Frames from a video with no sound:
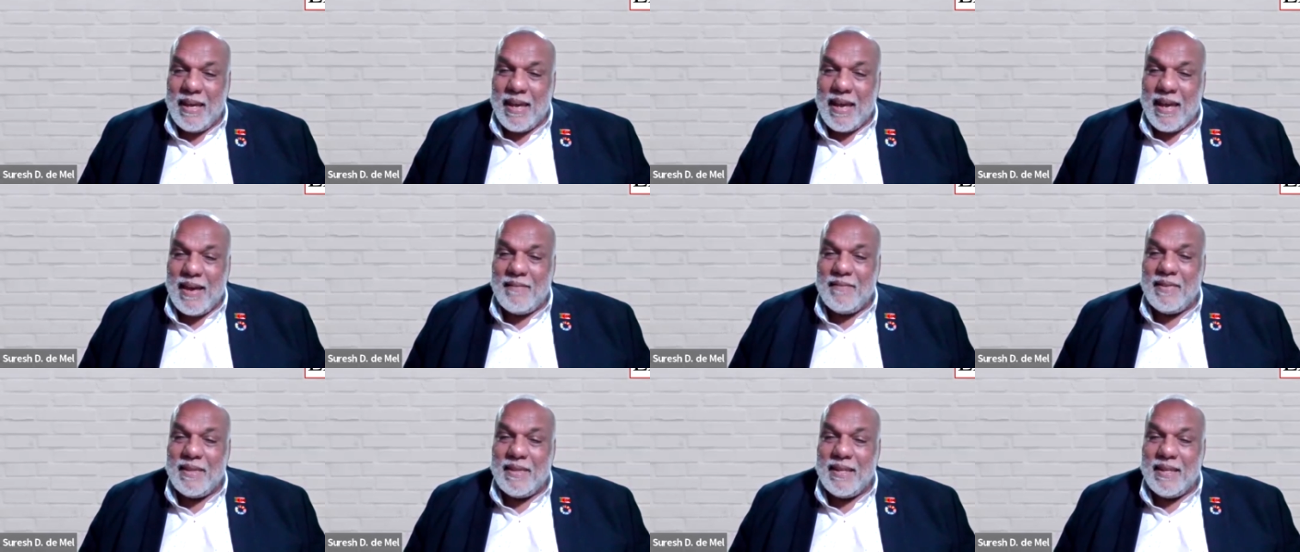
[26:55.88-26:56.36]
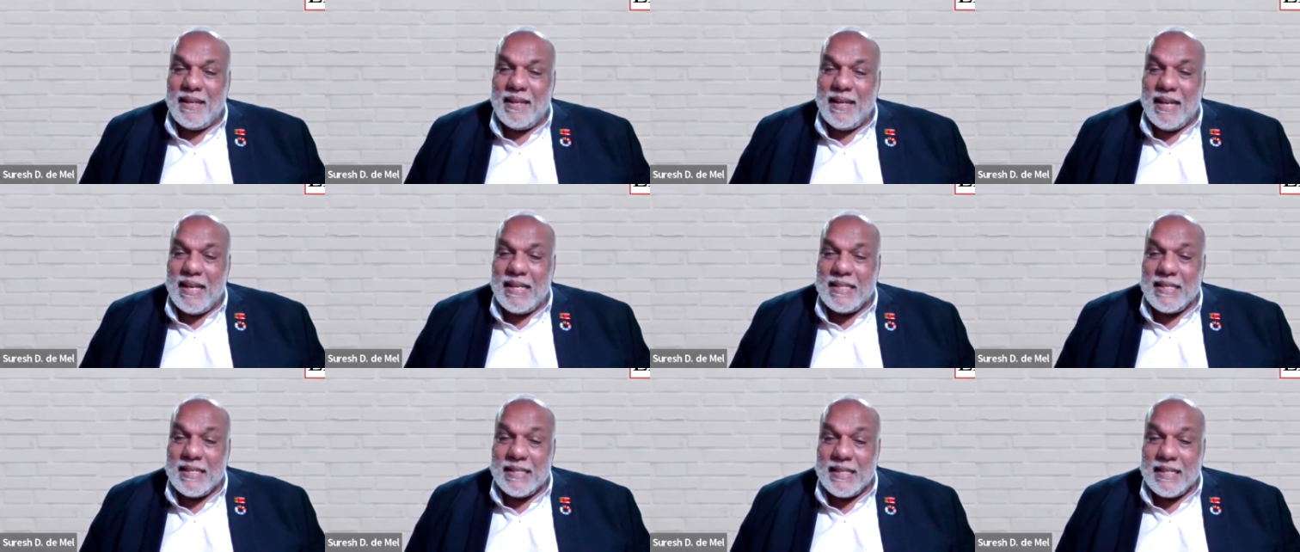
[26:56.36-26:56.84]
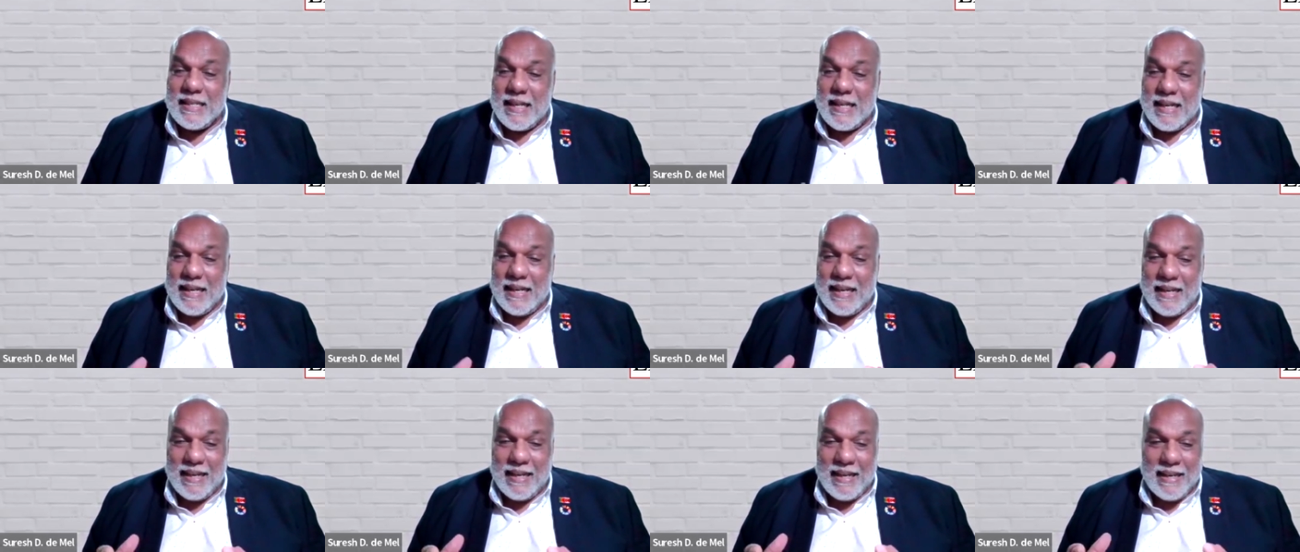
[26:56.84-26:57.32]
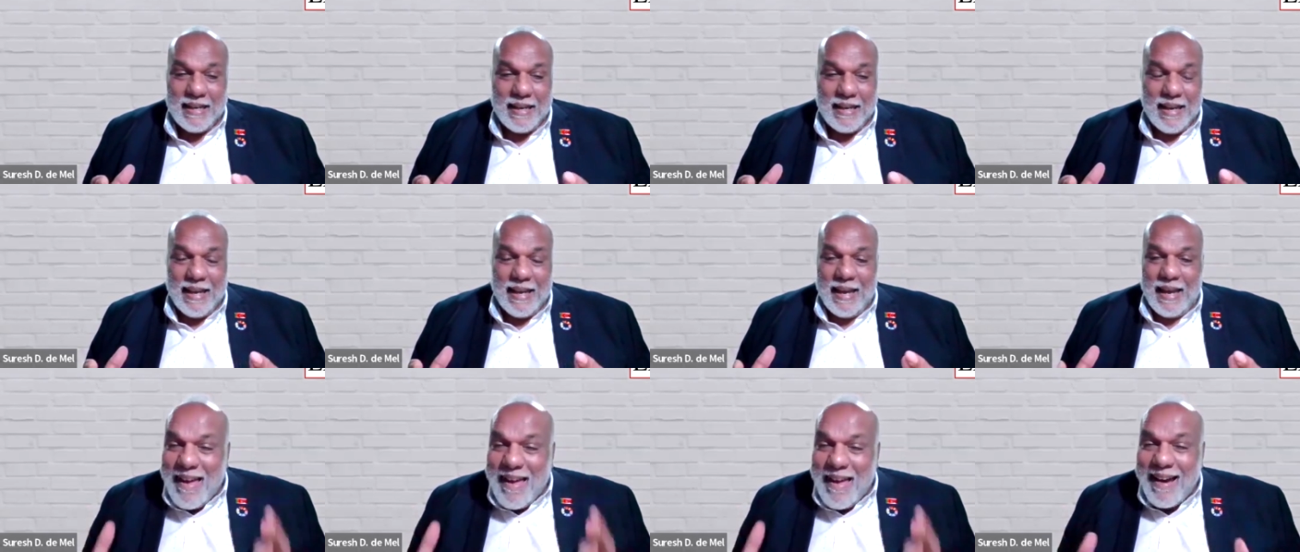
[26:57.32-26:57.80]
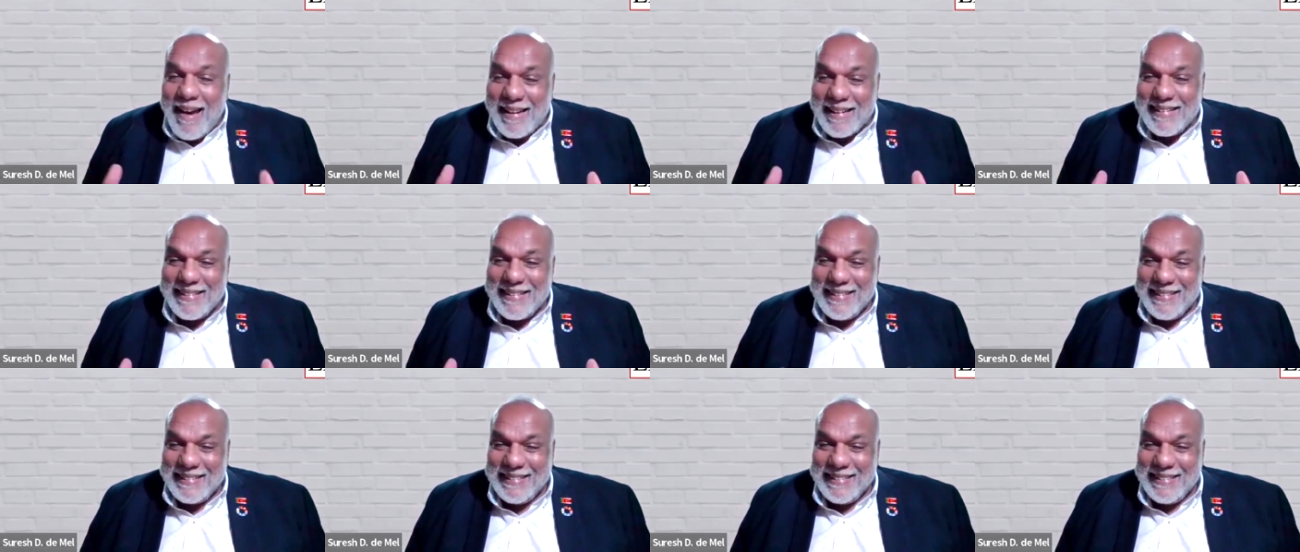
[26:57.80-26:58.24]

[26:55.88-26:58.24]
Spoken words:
We have the necessary product.